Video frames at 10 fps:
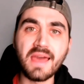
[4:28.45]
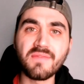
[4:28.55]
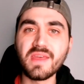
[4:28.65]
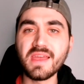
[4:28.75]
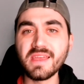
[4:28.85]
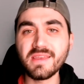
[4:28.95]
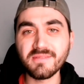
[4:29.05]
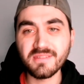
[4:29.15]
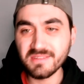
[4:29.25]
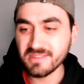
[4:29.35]
and they
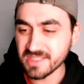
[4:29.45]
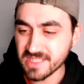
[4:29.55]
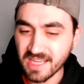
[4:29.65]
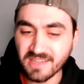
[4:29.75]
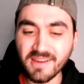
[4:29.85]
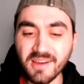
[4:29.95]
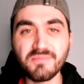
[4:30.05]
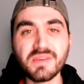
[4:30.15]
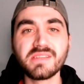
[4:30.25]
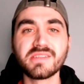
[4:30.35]
just
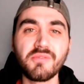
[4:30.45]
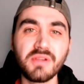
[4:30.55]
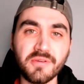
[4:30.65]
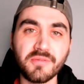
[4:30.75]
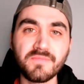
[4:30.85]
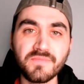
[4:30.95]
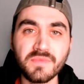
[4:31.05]
cannot beat Sierra Leone.